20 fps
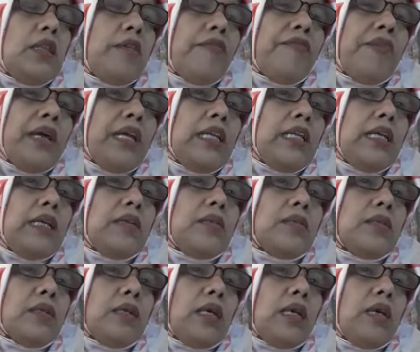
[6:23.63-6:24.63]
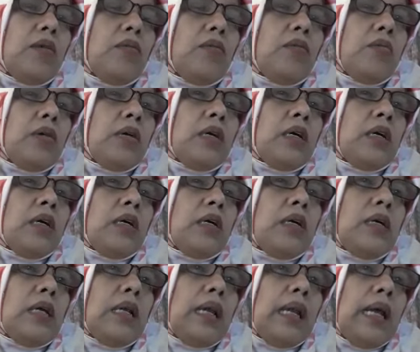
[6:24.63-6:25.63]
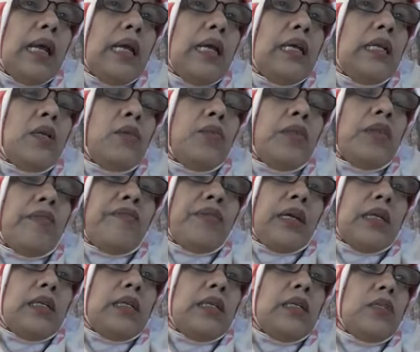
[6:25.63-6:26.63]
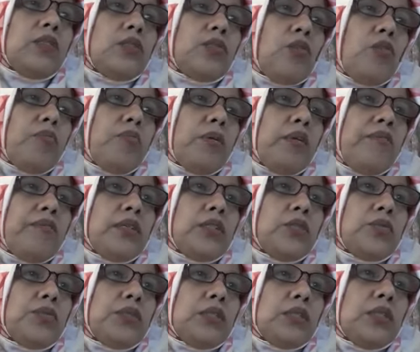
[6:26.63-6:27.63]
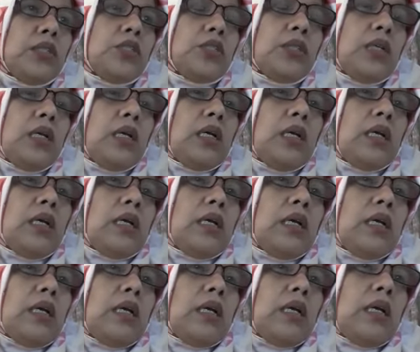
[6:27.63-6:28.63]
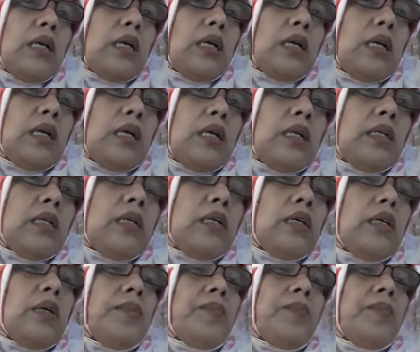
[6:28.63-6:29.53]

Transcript: findings were aligned with the findings of previous research, and